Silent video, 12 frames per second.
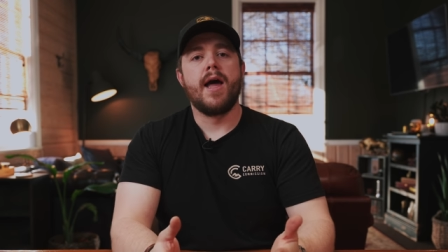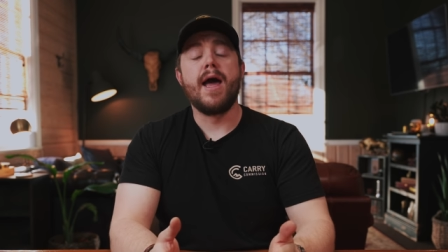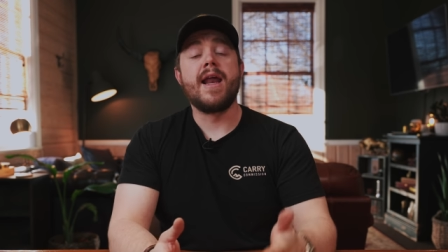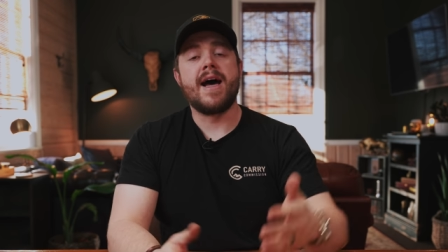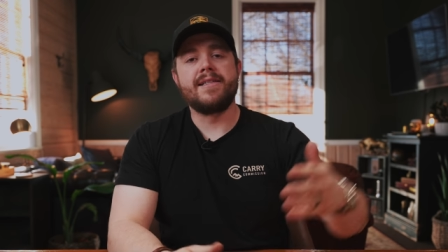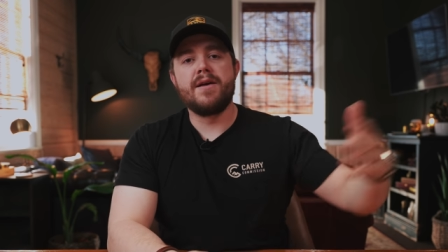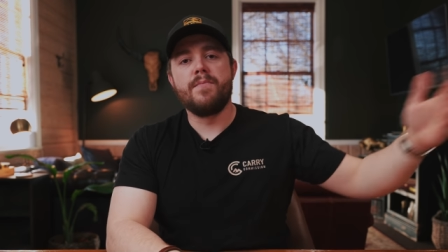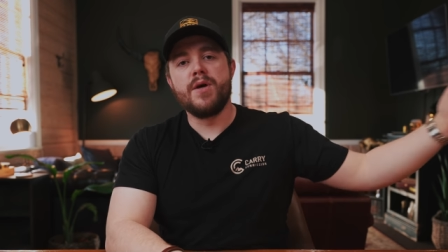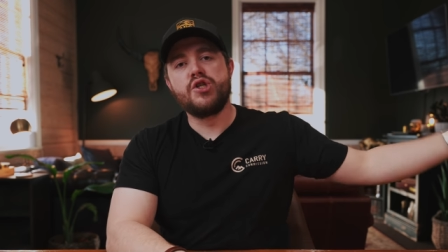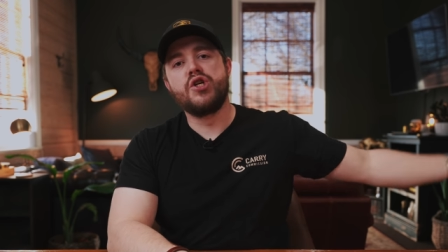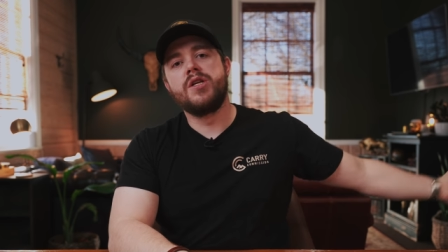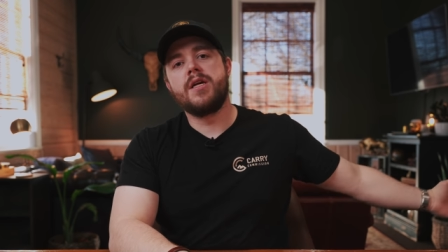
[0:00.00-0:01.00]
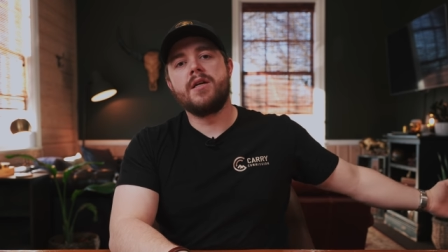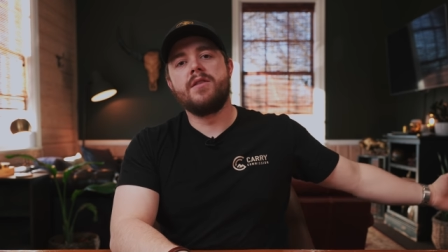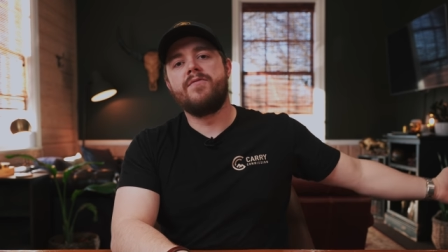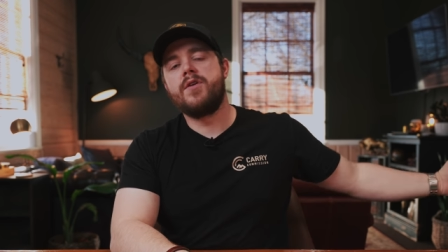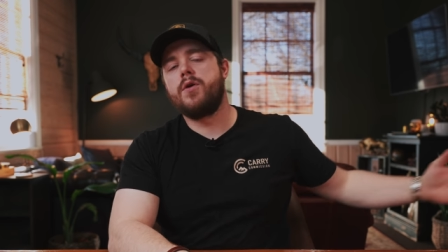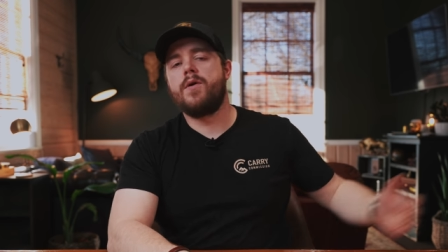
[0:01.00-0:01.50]
And as I mentioned in
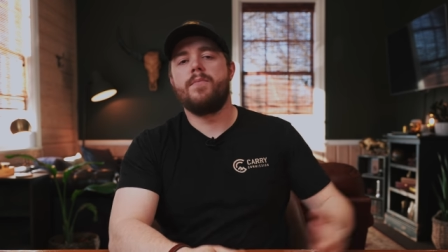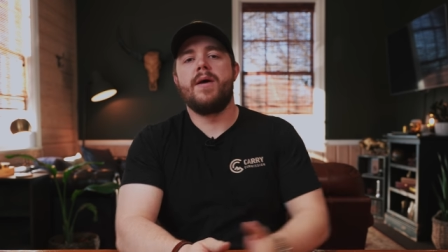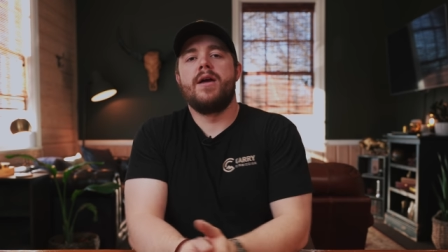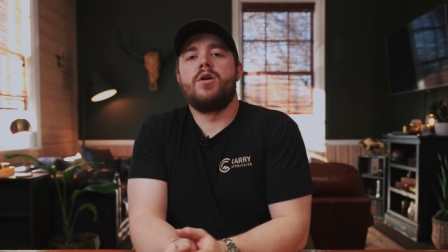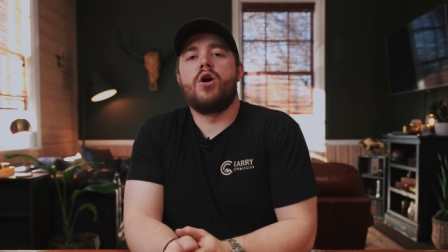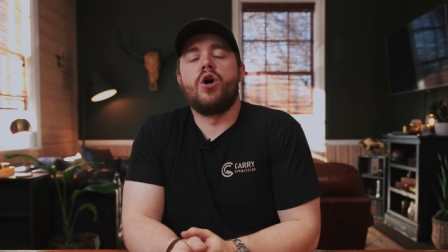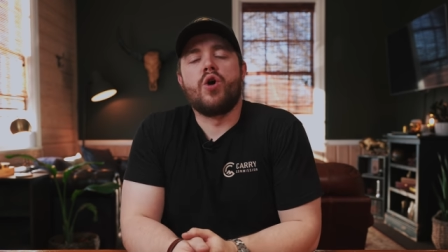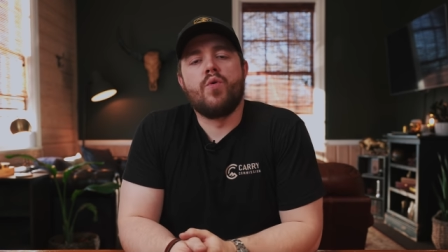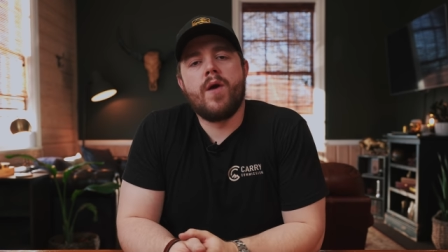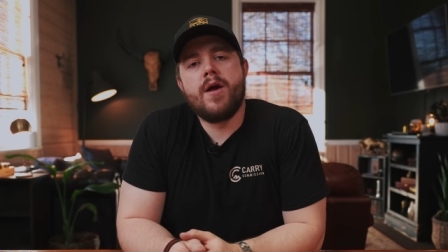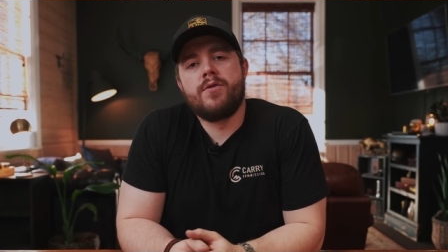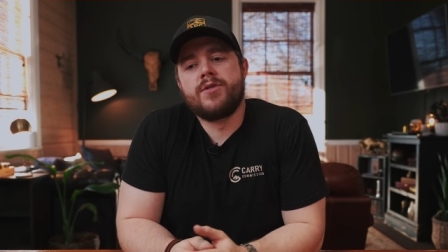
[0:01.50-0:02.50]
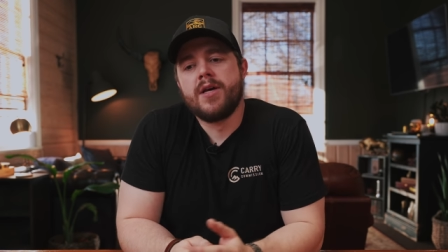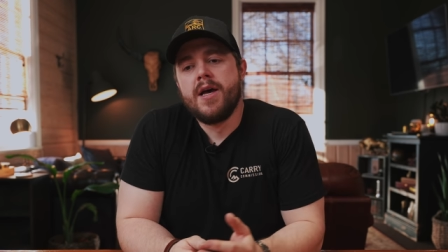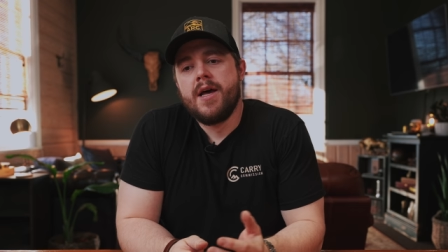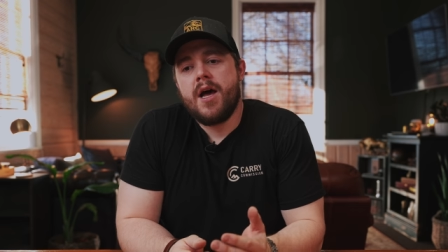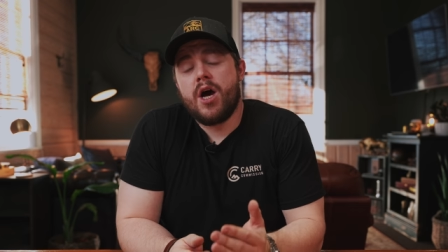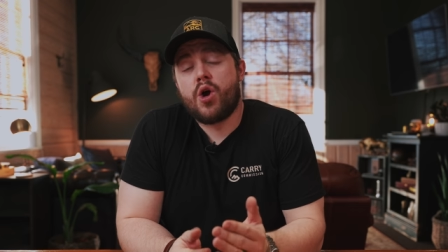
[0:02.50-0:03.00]
the video I made on Grails,
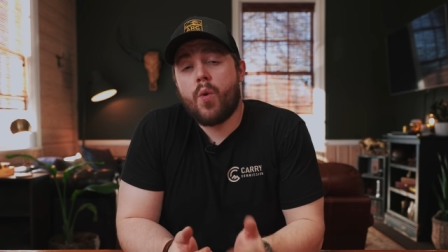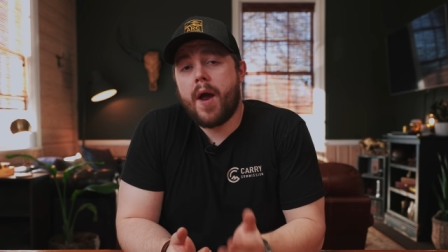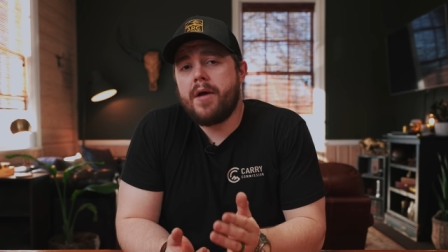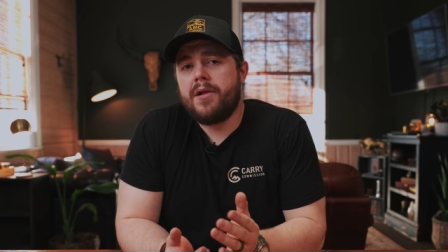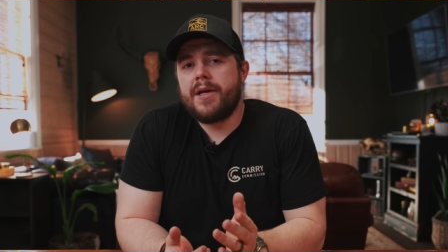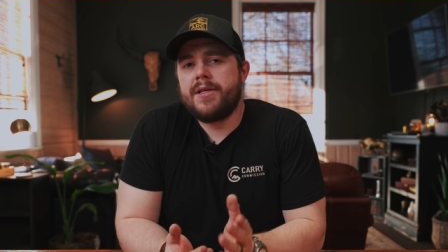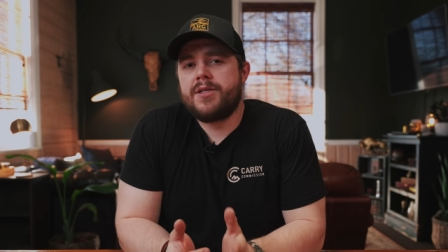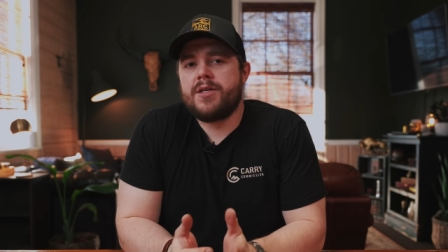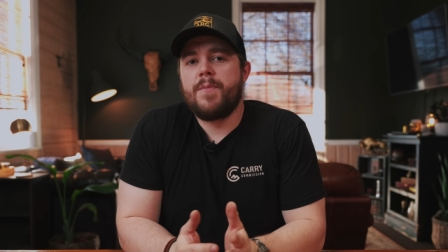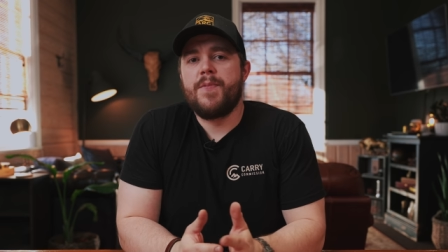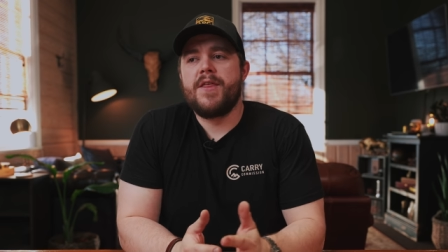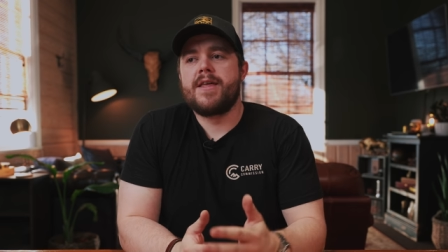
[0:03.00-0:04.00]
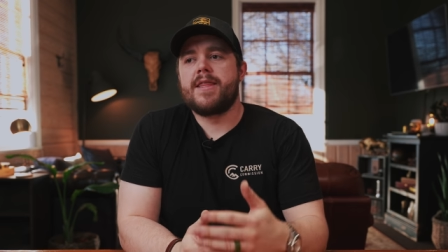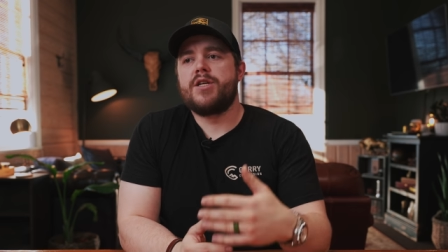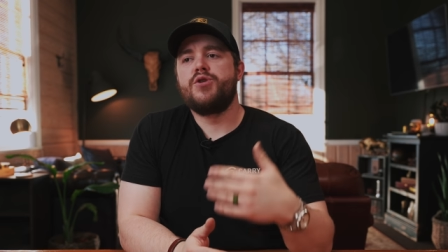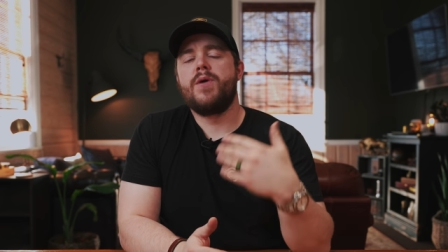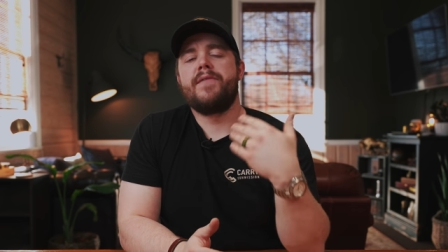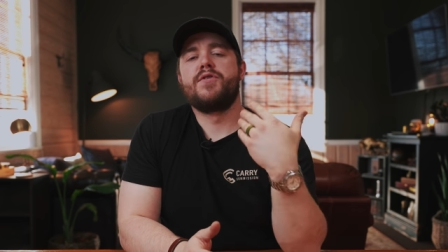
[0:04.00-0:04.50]
a Grail is something
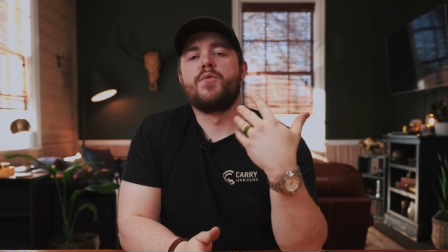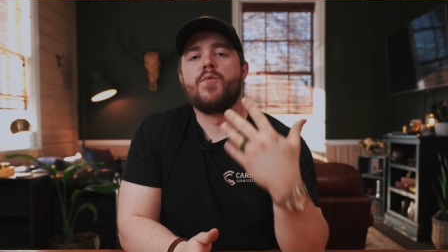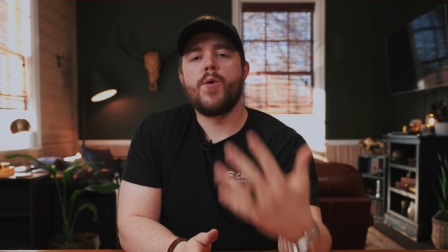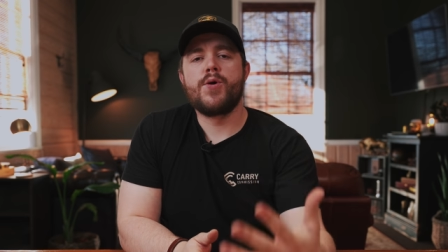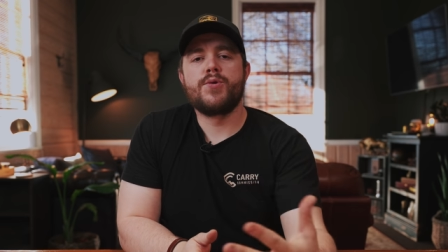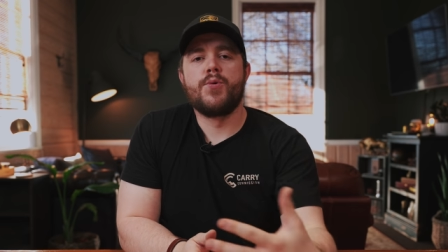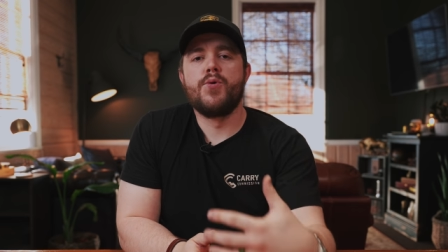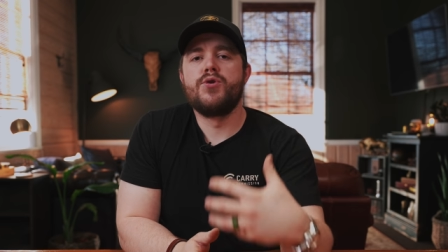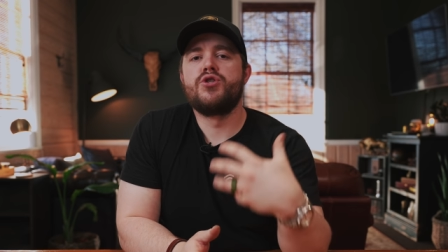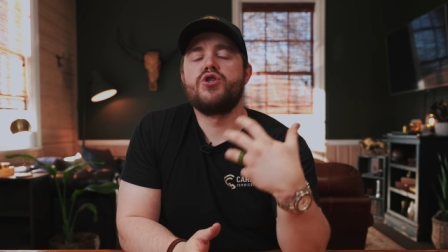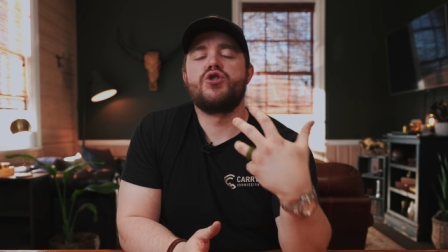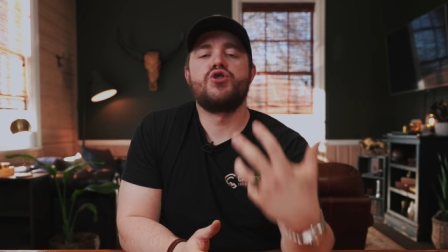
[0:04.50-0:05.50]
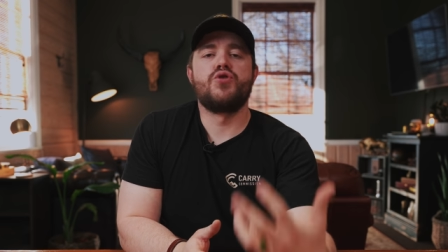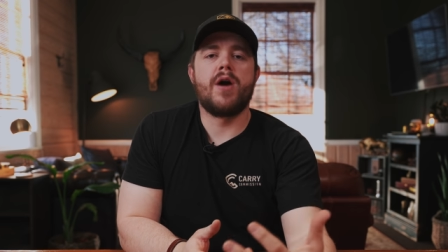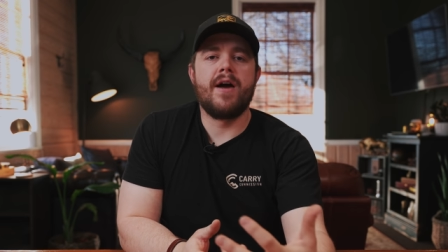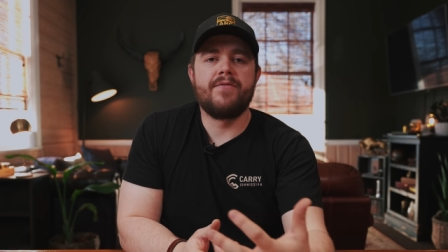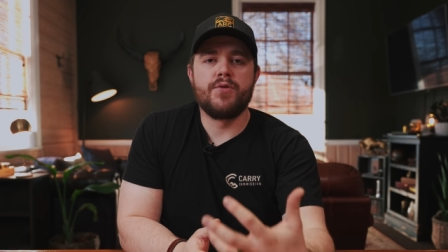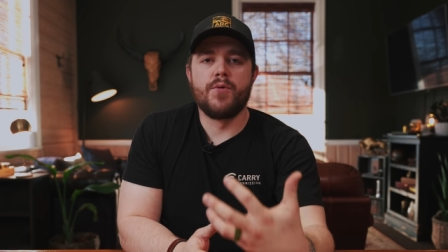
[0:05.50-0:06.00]
that you have to work towards,
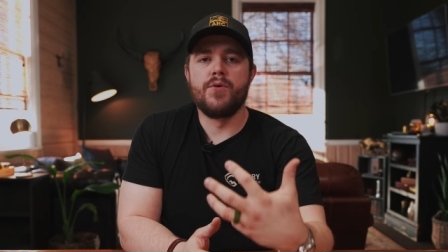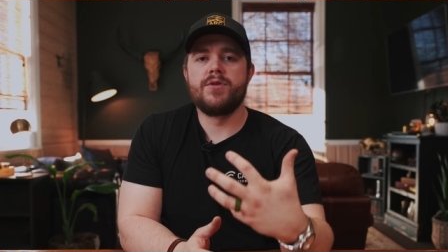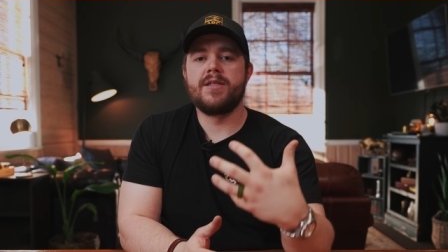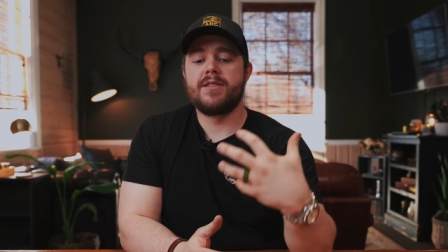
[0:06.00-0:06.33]
strive towards.